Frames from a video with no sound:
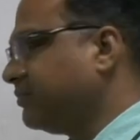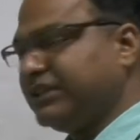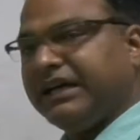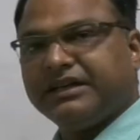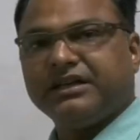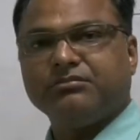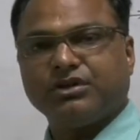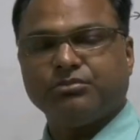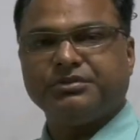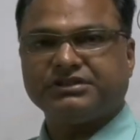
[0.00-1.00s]
with any
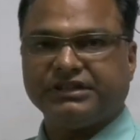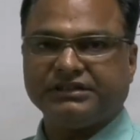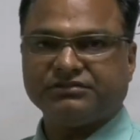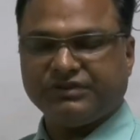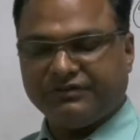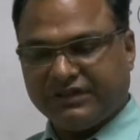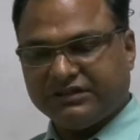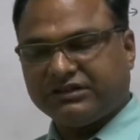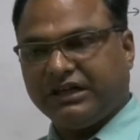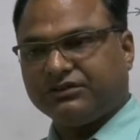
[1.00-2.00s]
number of states. We
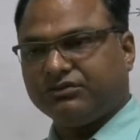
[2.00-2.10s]
will start